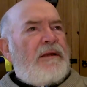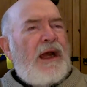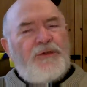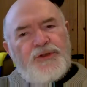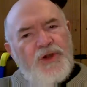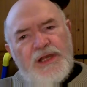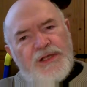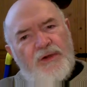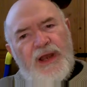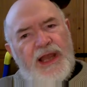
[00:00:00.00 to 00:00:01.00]
And the
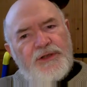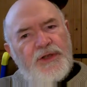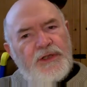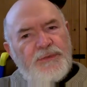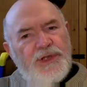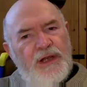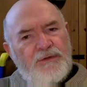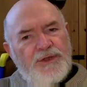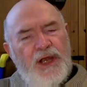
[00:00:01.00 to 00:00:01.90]
trains are electric themselves.